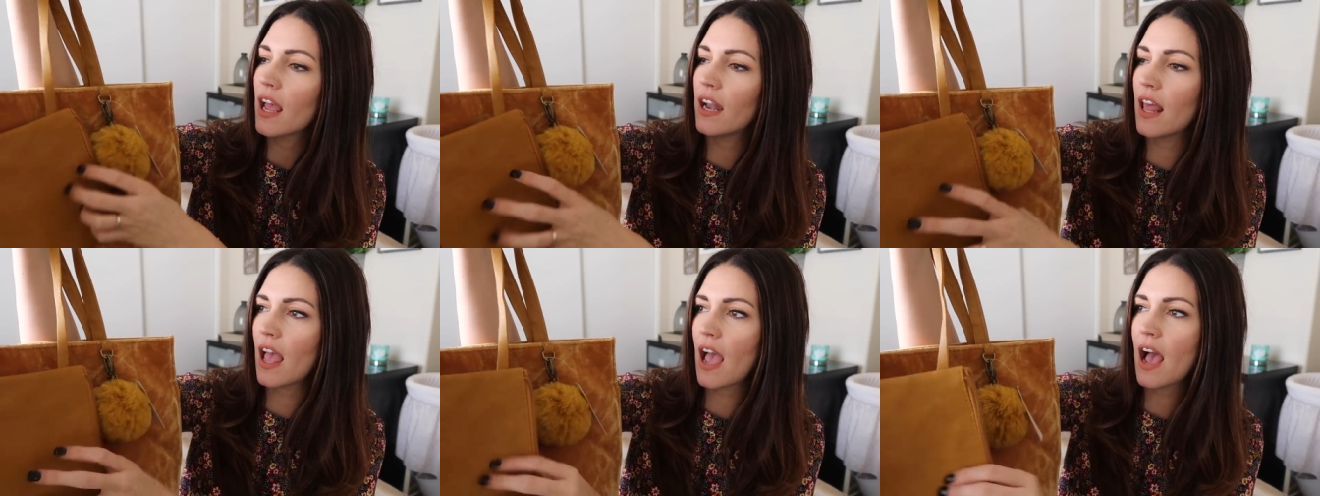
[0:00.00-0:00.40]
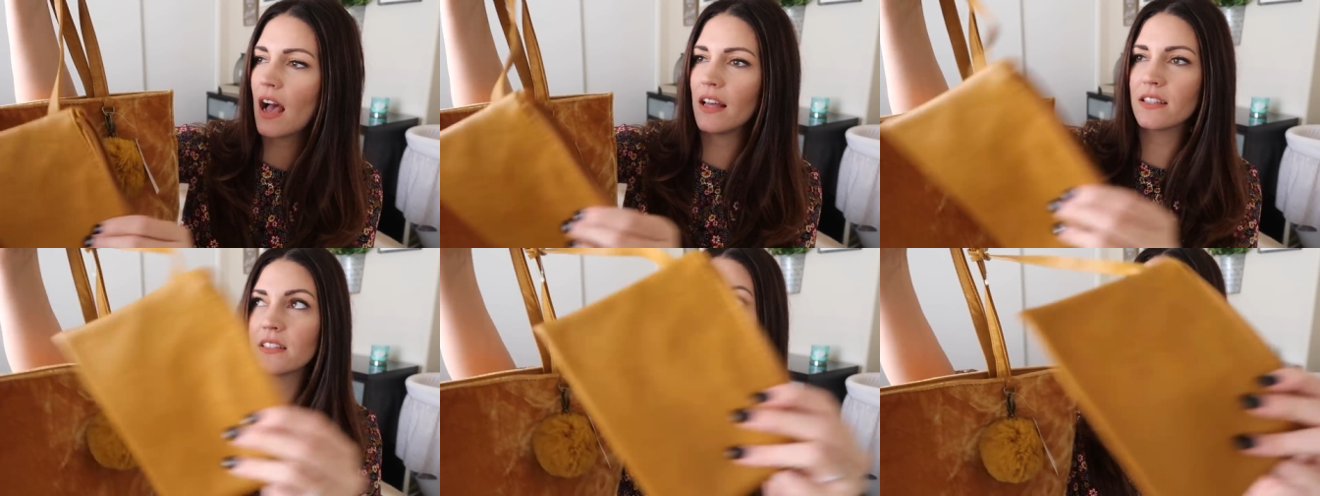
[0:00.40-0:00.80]
and it
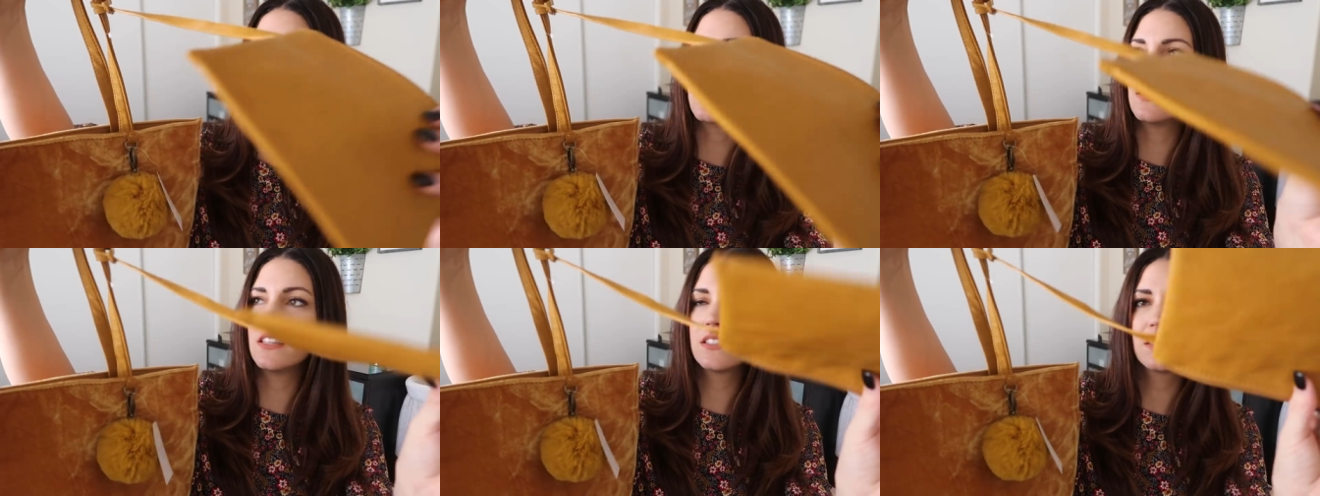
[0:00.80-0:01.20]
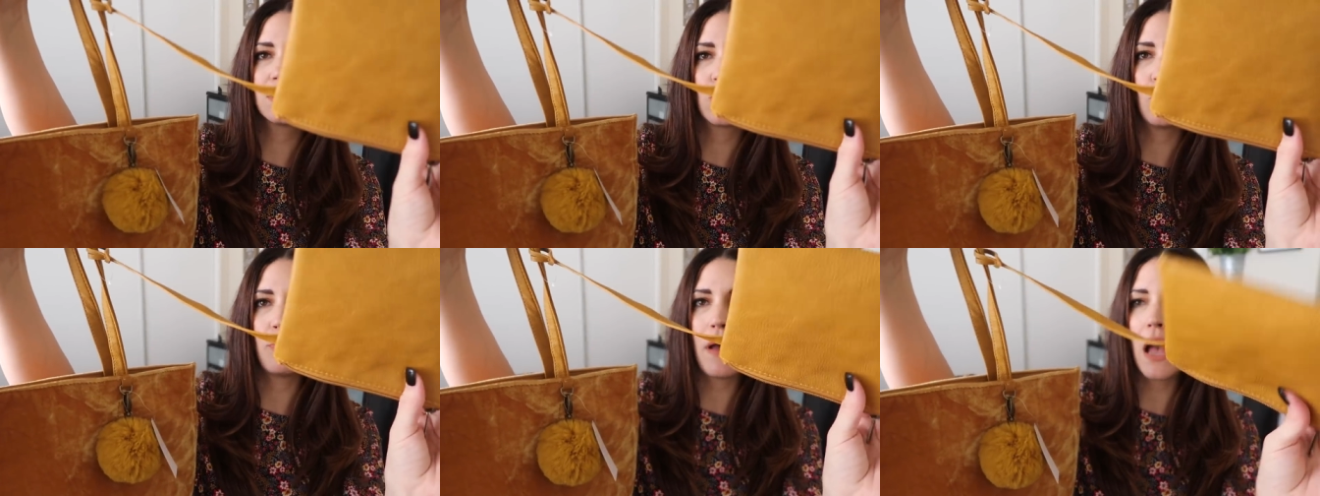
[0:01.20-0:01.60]
has like this
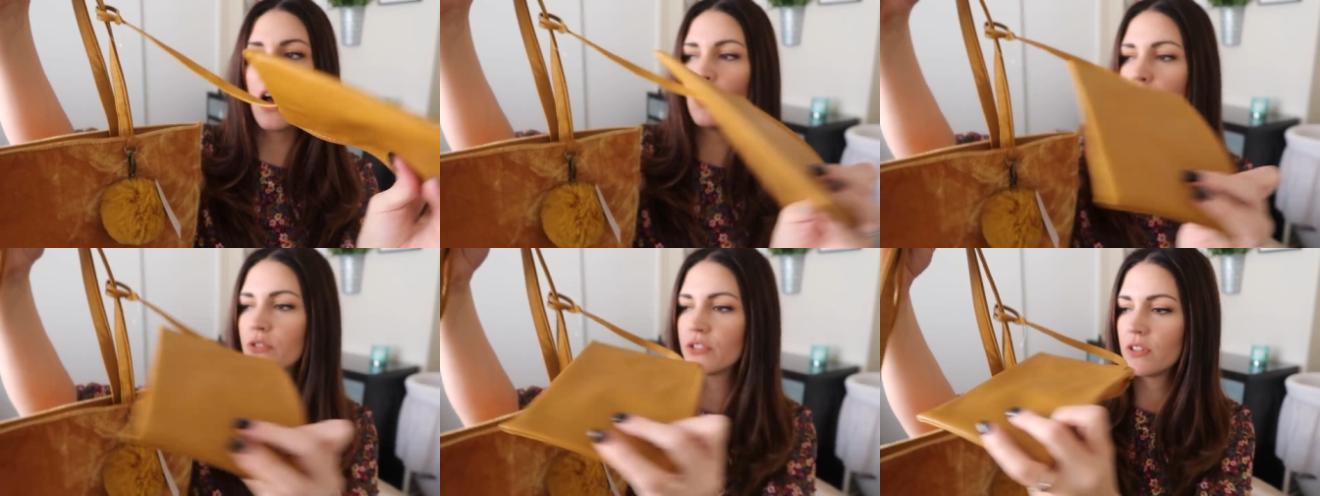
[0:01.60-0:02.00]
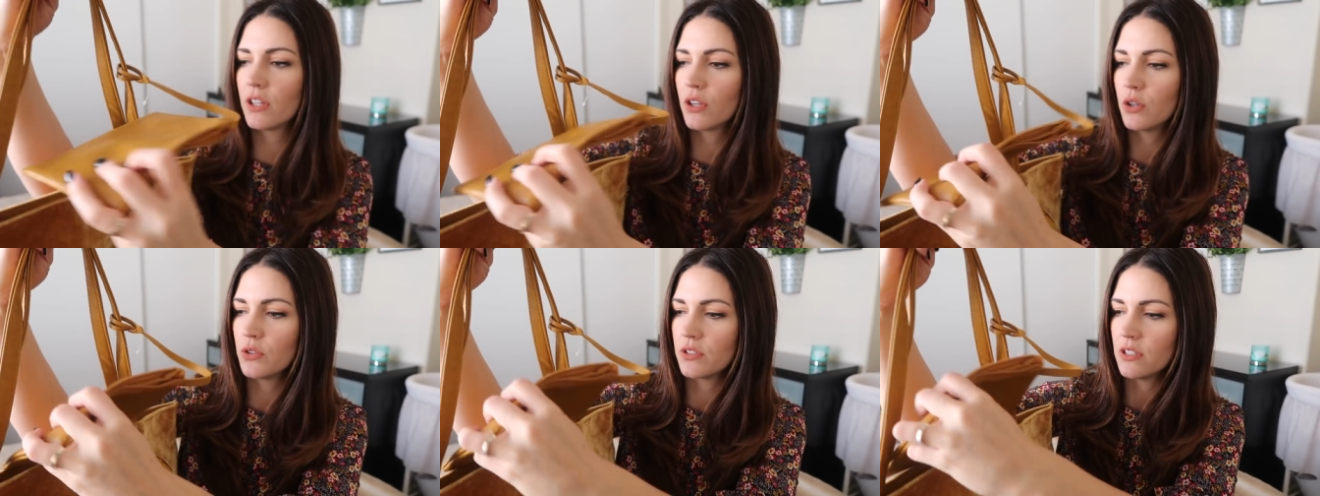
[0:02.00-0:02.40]
little pouch
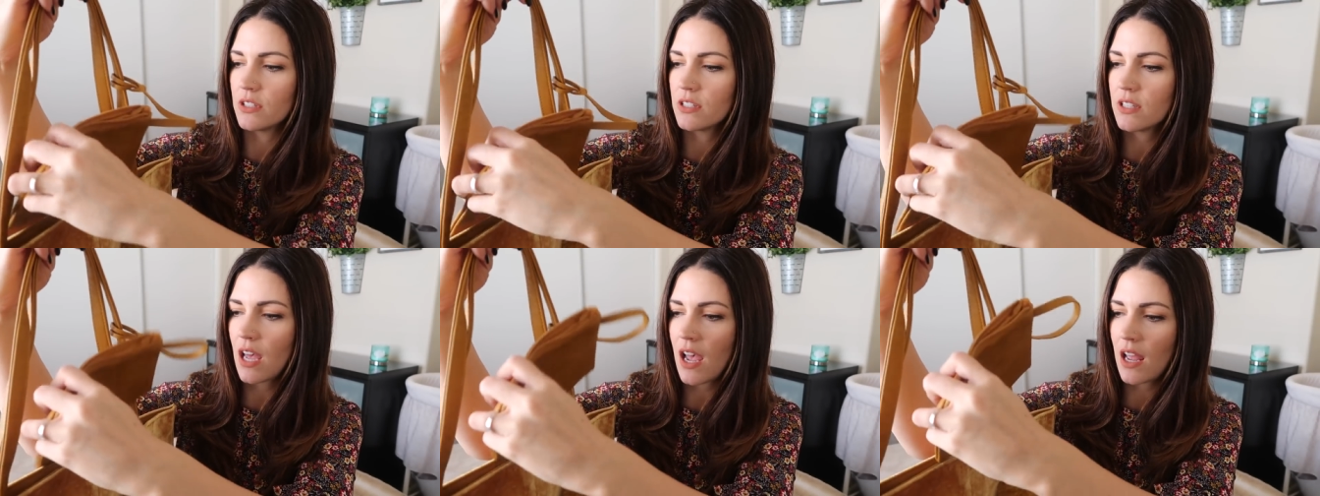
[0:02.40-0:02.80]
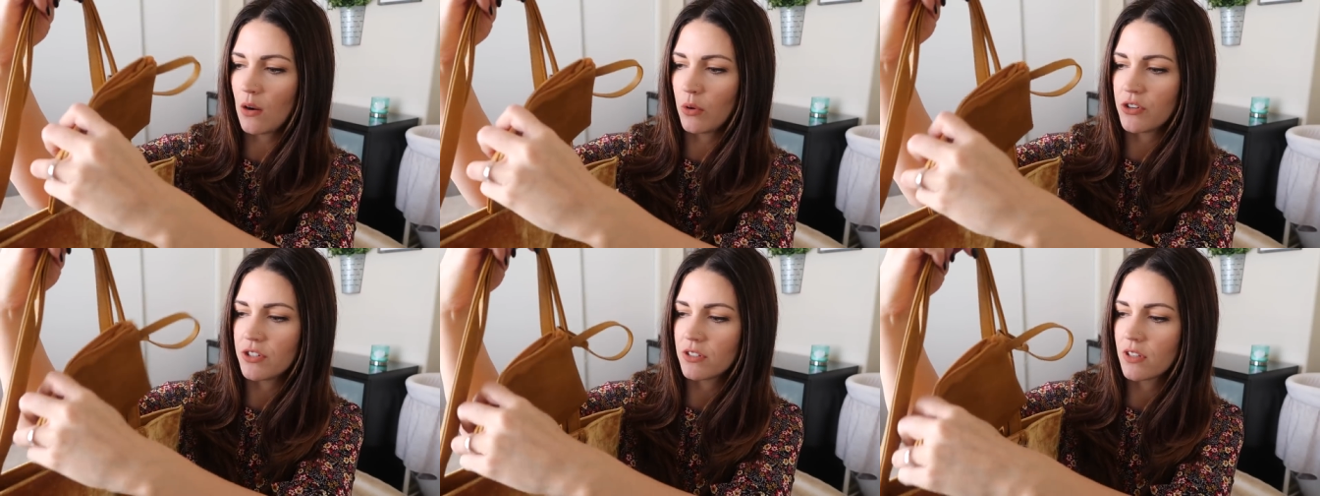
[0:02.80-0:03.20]
that goes
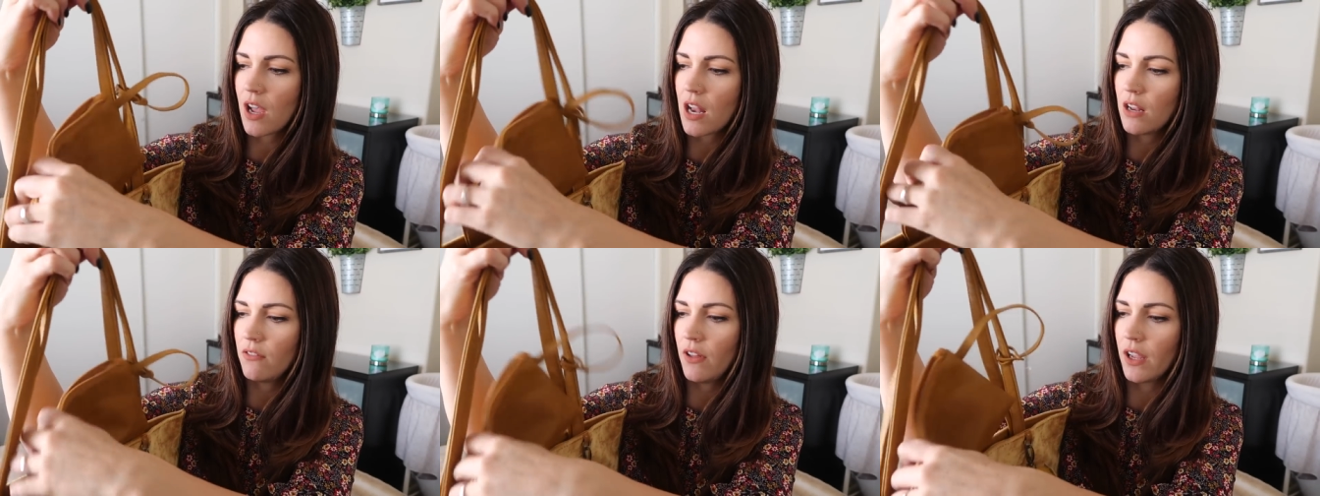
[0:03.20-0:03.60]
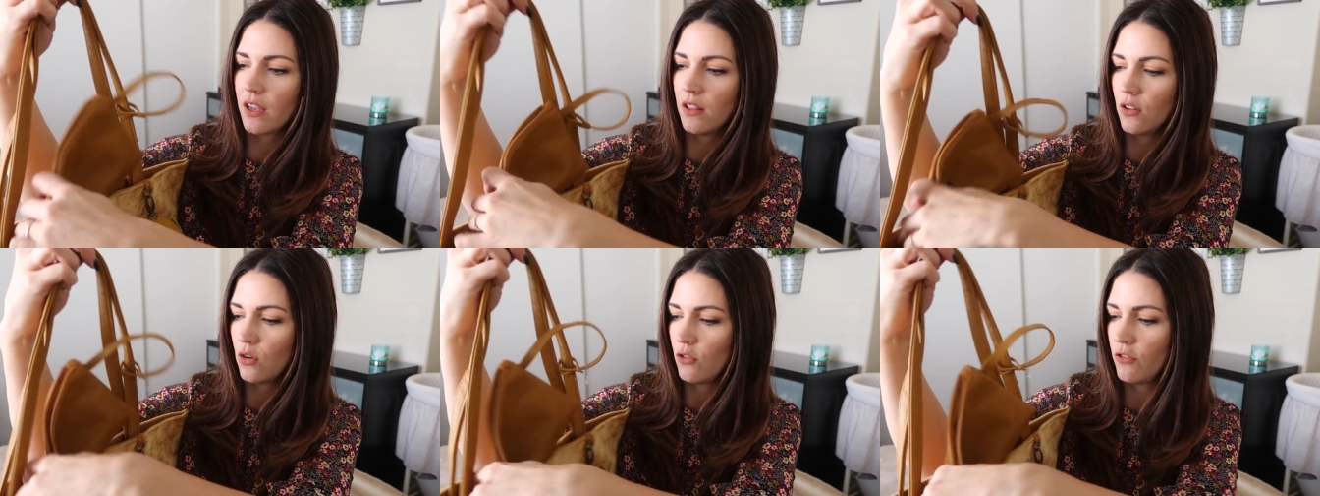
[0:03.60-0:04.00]
inside, which is kind of
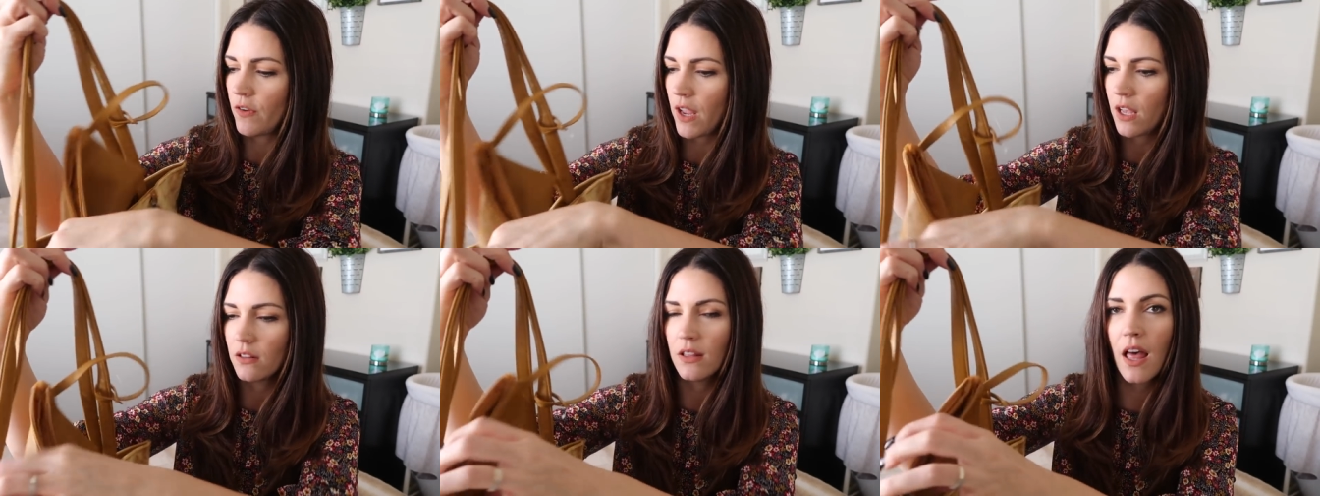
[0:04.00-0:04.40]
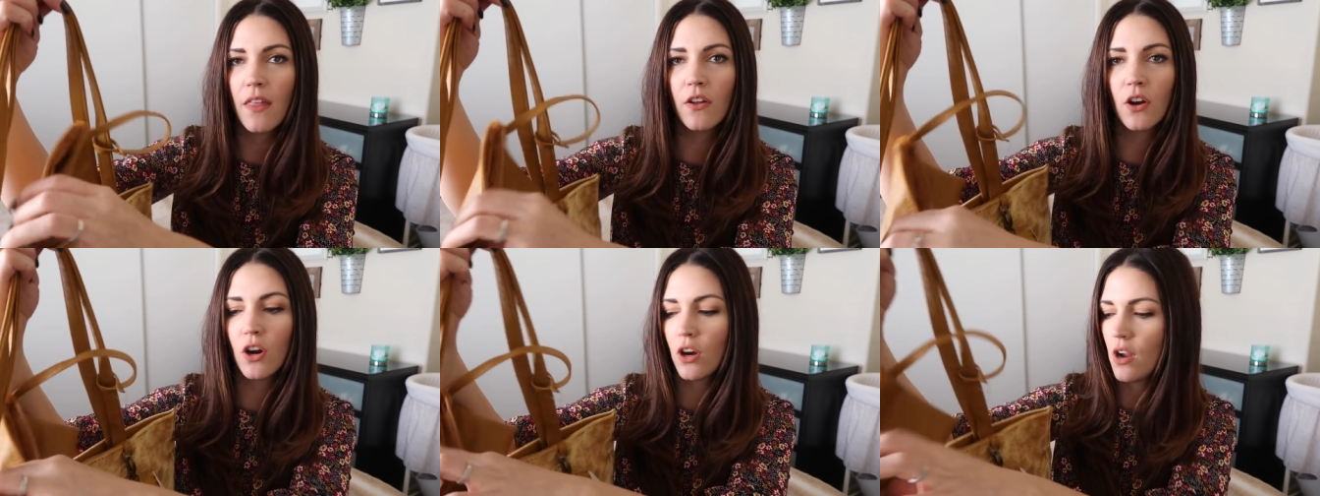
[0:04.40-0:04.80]
like a little fake
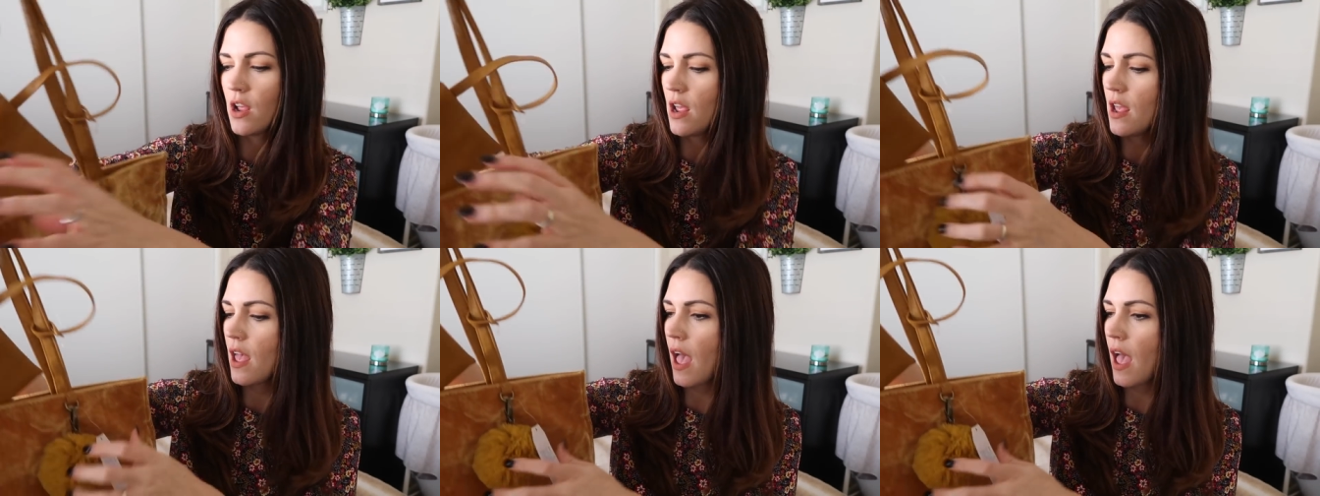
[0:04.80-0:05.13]
leather,